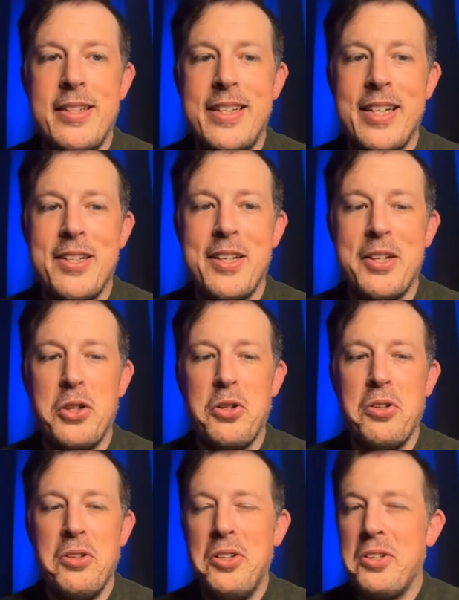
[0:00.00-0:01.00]
doesn't
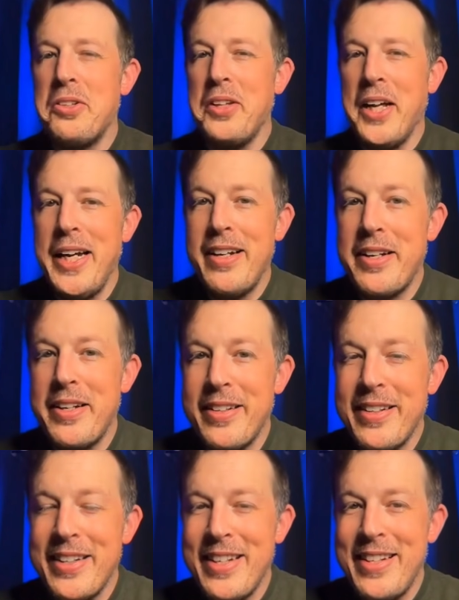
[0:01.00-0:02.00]
look like
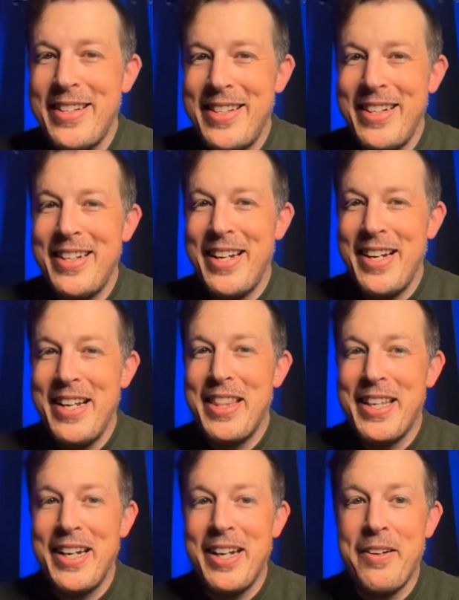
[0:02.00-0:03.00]
it did
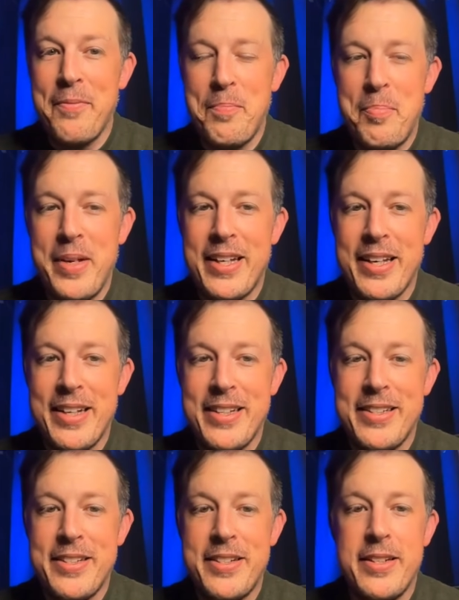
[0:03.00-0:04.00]
anything
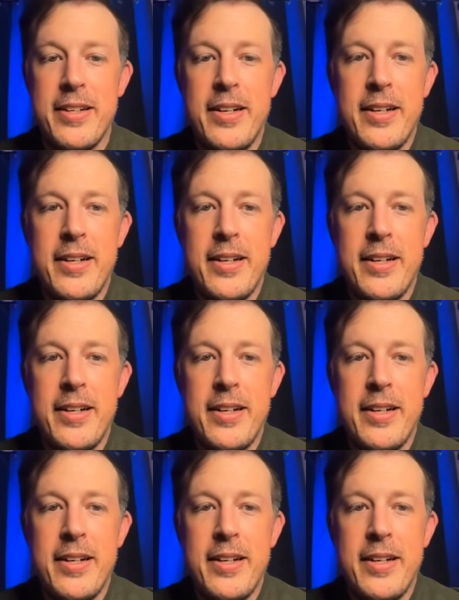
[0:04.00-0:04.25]
because